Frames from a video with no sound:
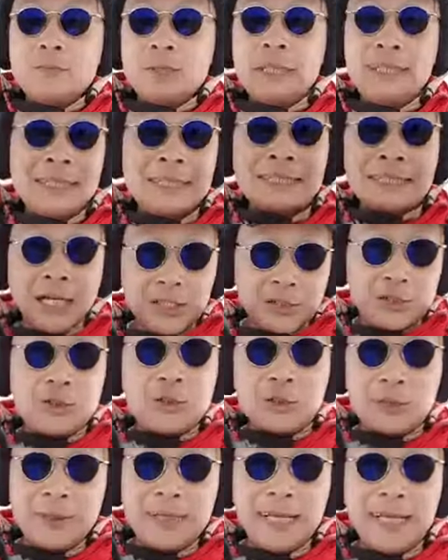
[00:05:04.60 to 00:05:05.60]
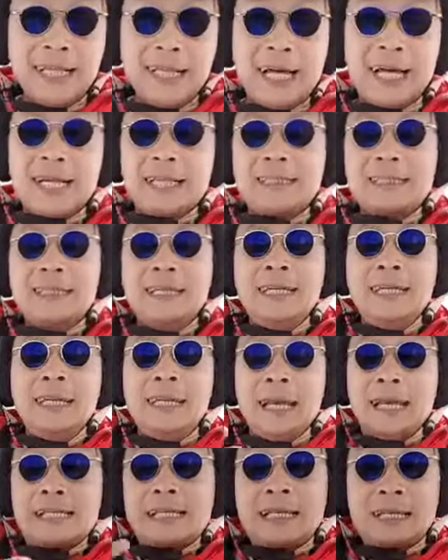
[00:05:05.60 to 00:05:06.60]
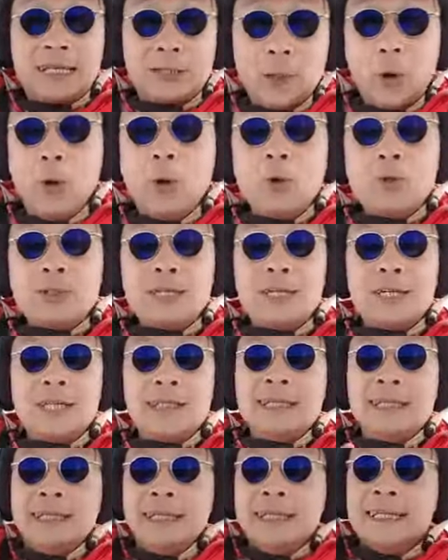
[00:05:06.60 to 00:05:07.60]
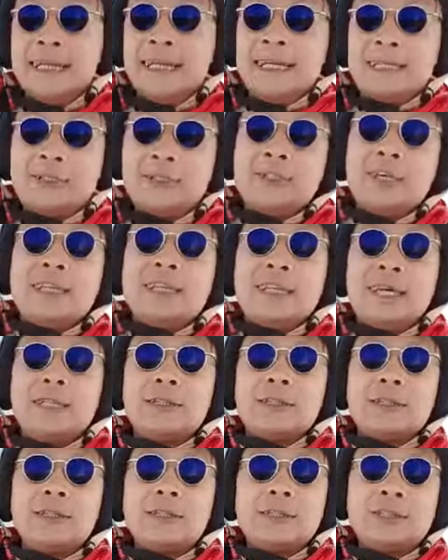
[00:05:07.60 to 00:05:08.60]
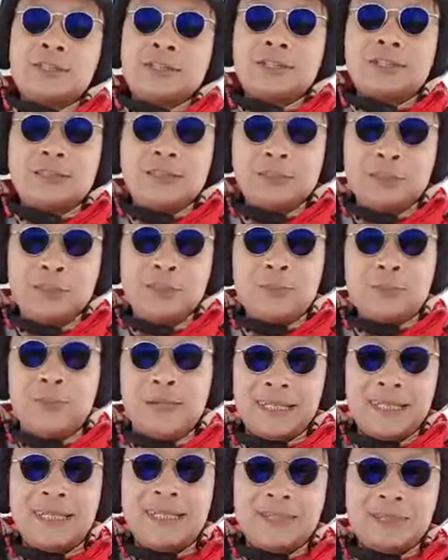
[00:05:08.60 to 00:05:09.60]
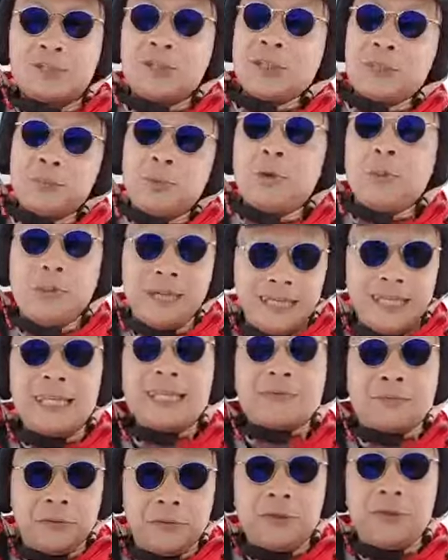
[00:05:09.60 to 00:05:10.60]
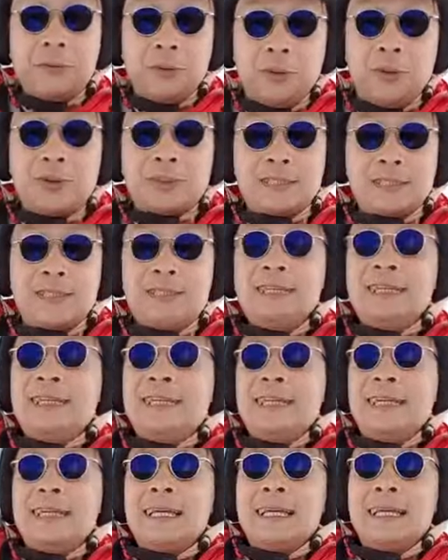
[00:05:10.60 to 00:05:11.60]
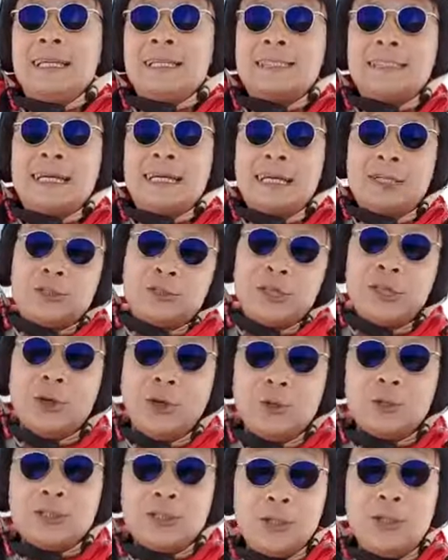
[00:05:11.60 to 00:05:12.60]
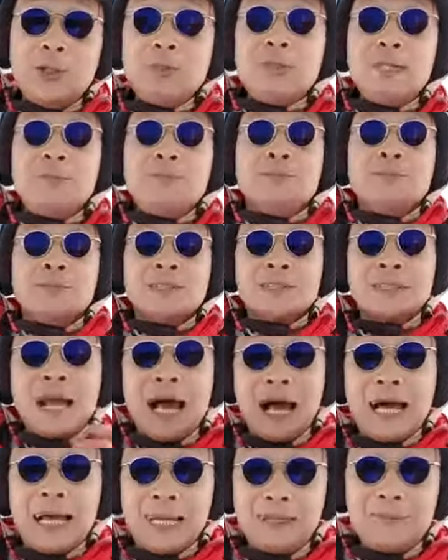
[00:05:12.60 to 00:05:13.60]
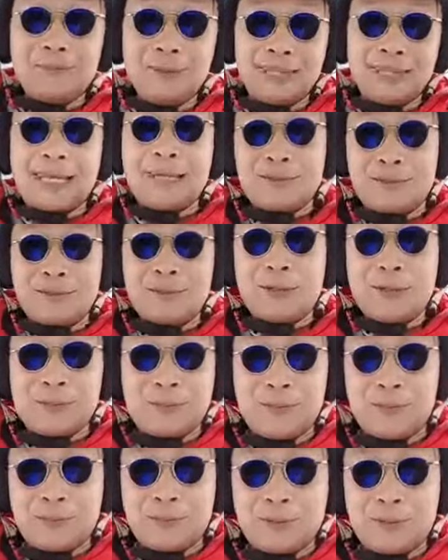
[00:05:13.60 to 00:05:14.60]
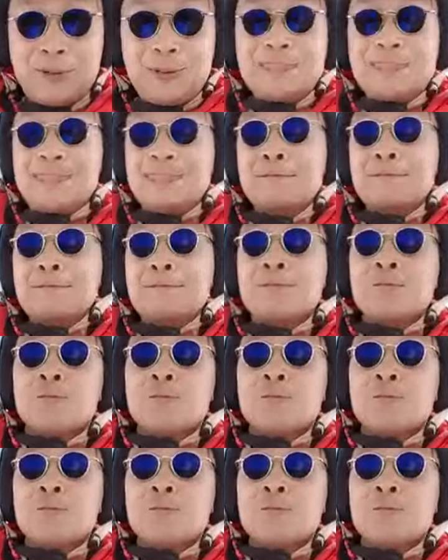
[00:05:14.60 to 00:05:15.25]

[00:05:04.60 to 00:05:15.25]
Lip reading: and I started to realize as I get older, is not that, money is not important. Money is very important. Is that as you get older and older, time becomes more and more important.